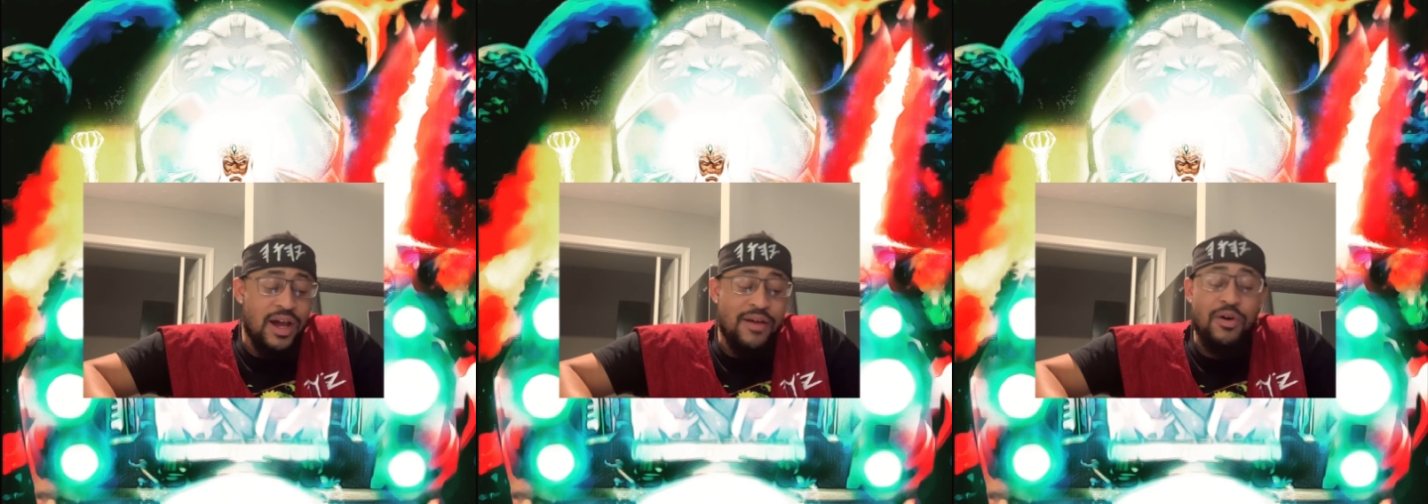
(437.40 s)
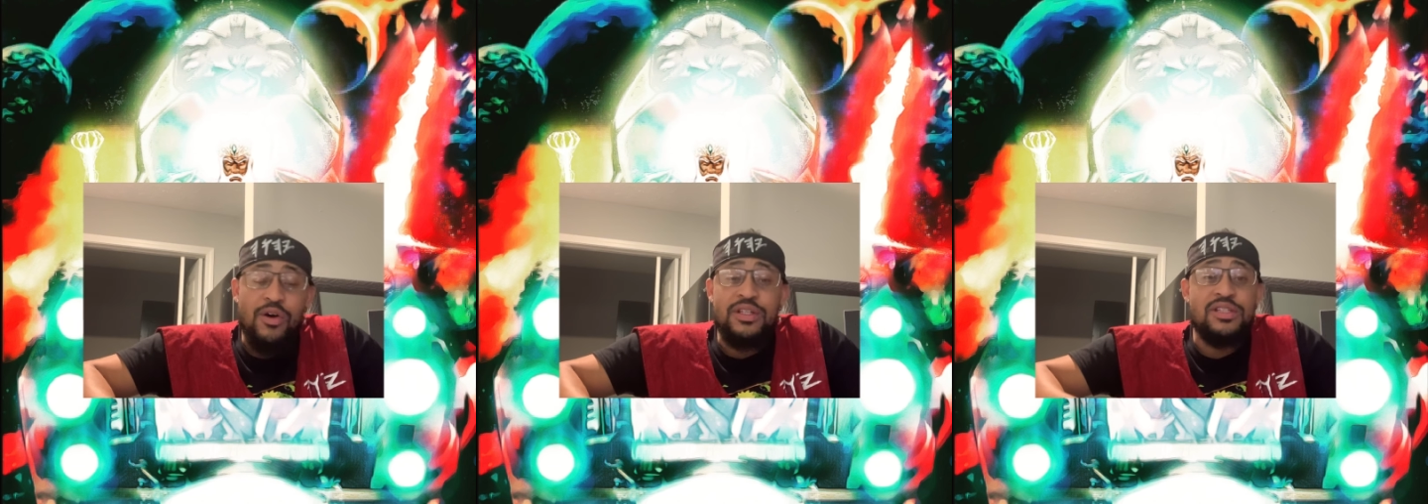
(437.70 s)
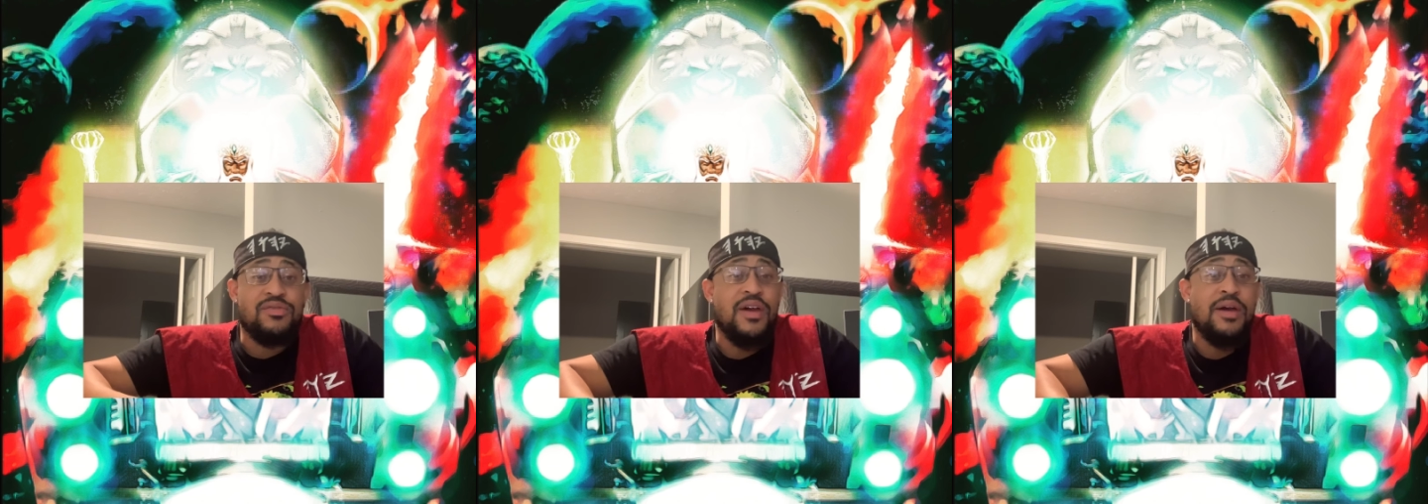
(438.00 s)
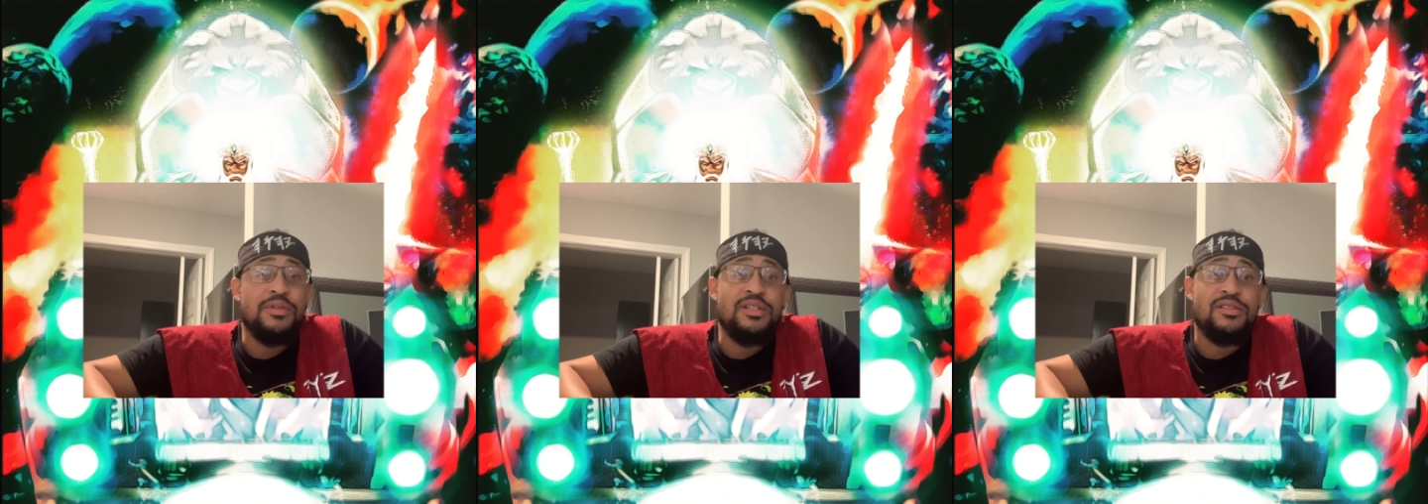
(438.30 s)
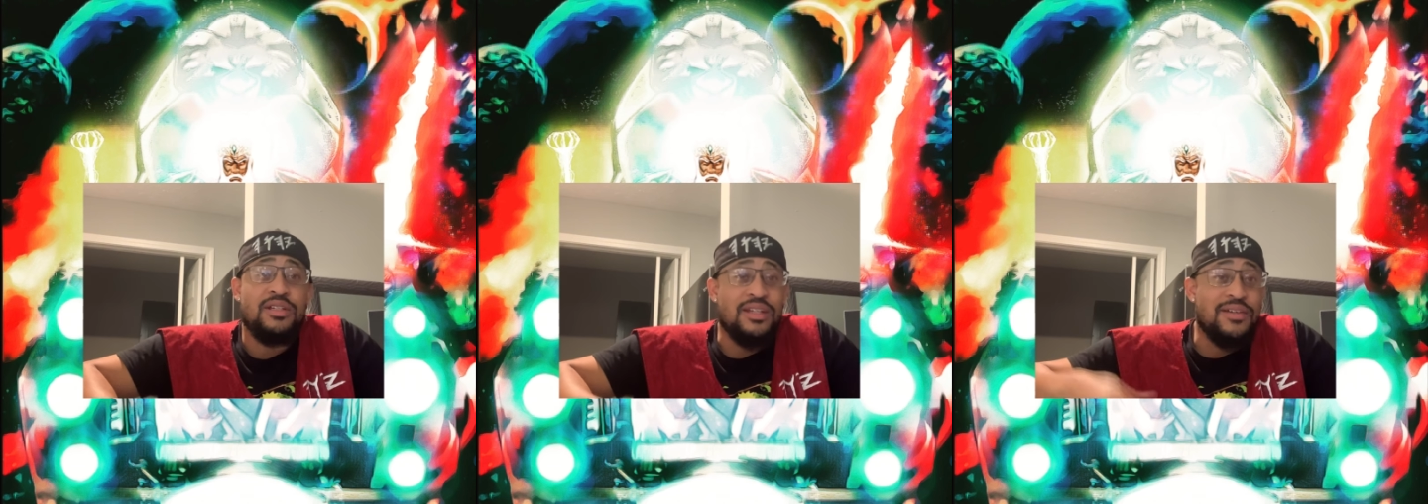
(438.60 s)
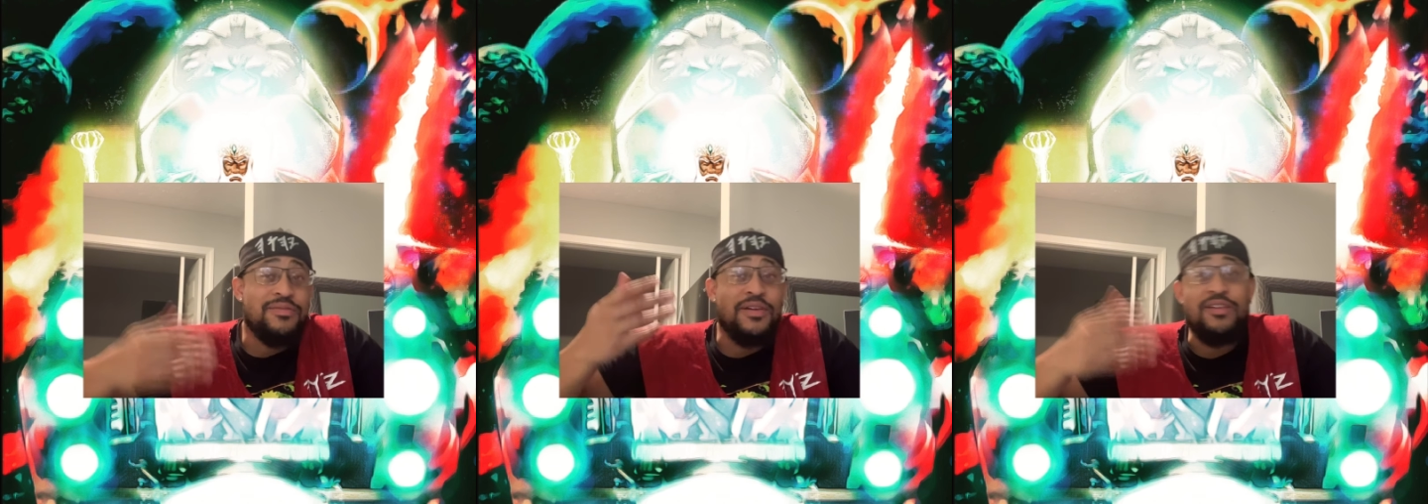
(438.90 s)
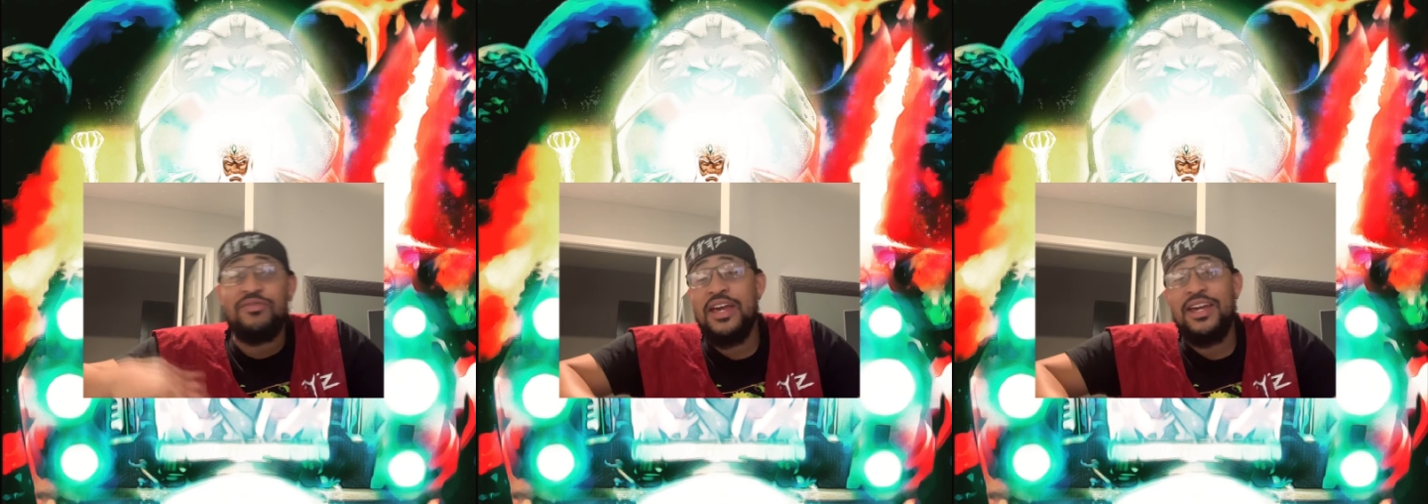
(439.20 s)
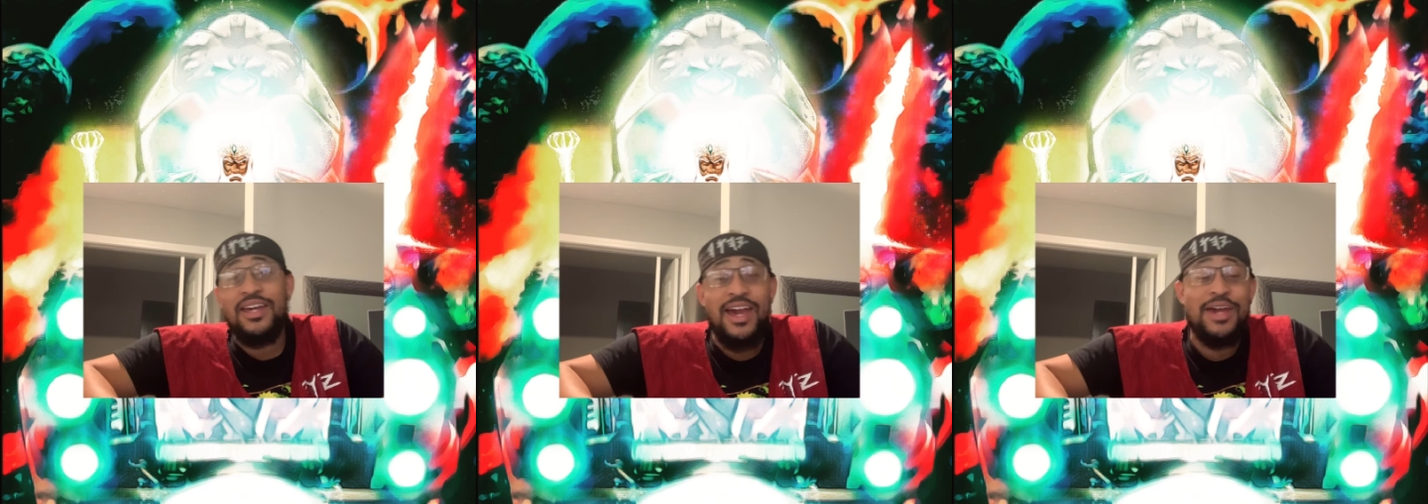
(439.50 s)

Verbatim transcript: to have all these families. If, if they